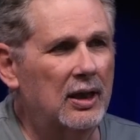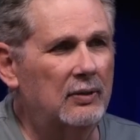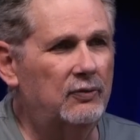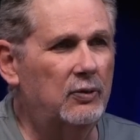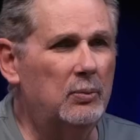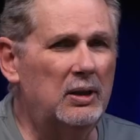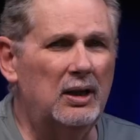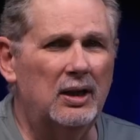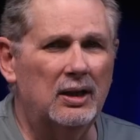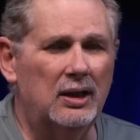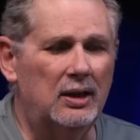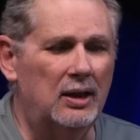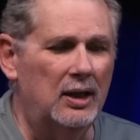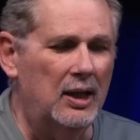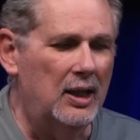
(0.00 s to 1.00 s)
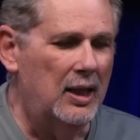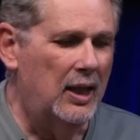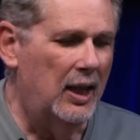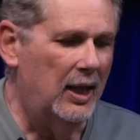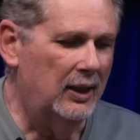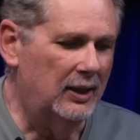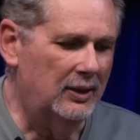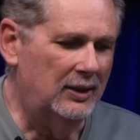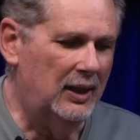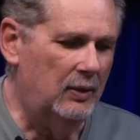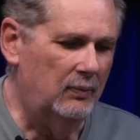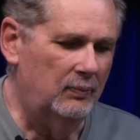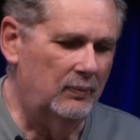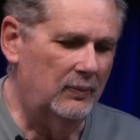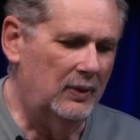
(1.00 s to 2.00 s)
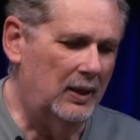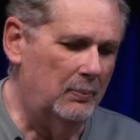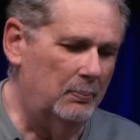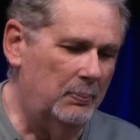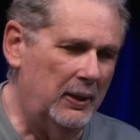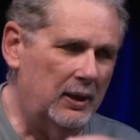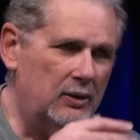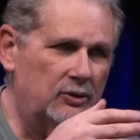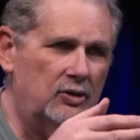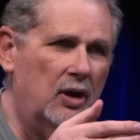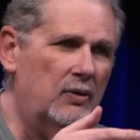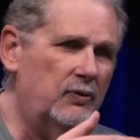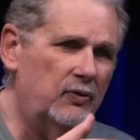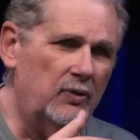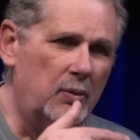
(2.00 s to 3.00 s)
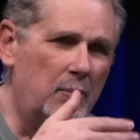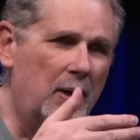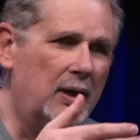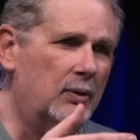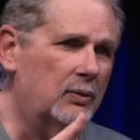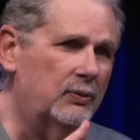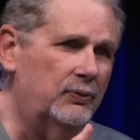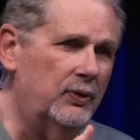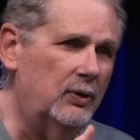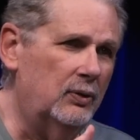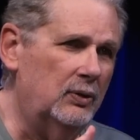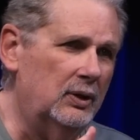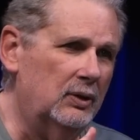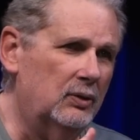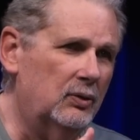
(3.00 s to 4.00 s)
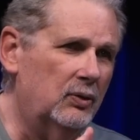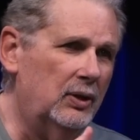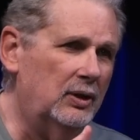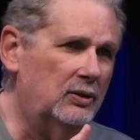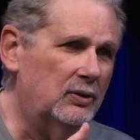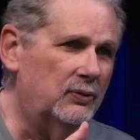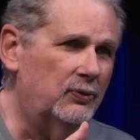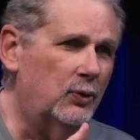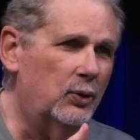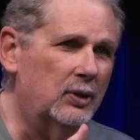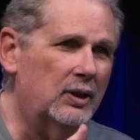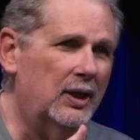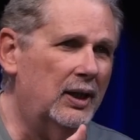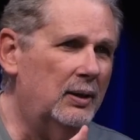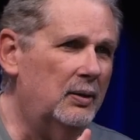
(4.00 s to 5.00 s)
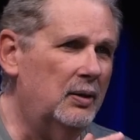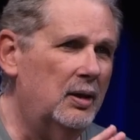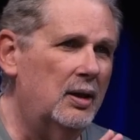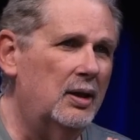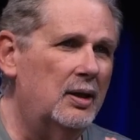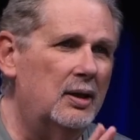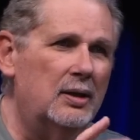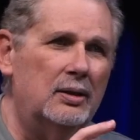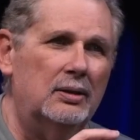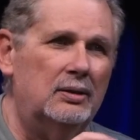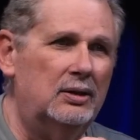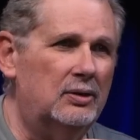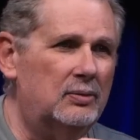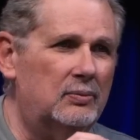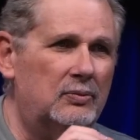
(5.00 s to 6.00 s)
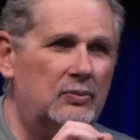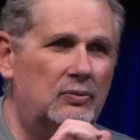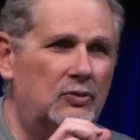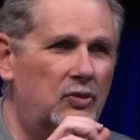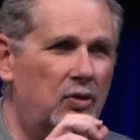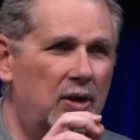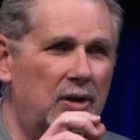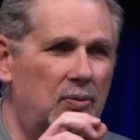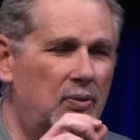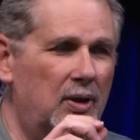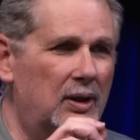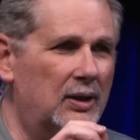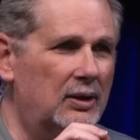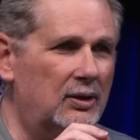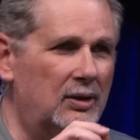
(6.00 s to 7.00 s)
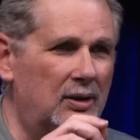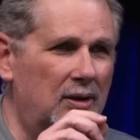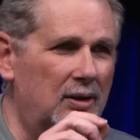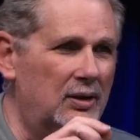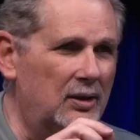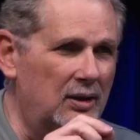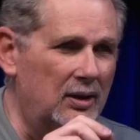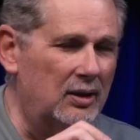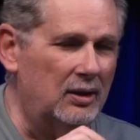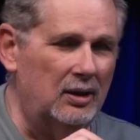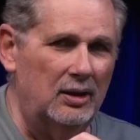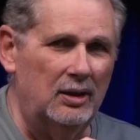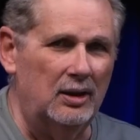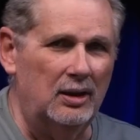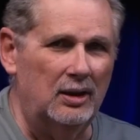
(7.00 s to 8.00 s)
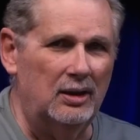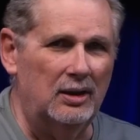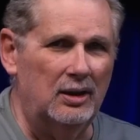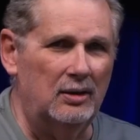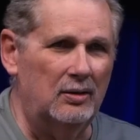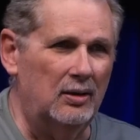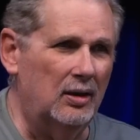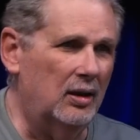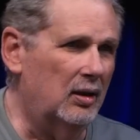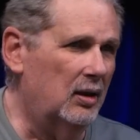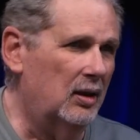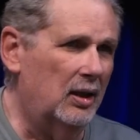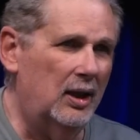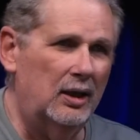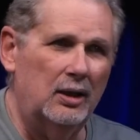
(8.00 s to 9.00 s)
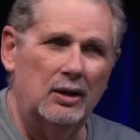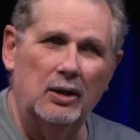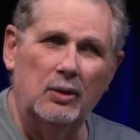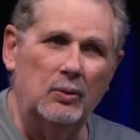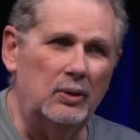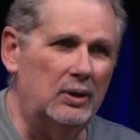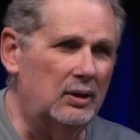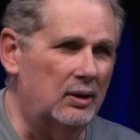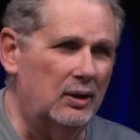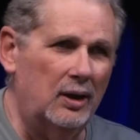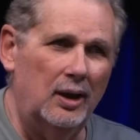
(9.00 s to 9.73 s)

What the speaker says: For me, I get that bounce off of a microphone that creates a 4K just train wreck and then a lot of low end.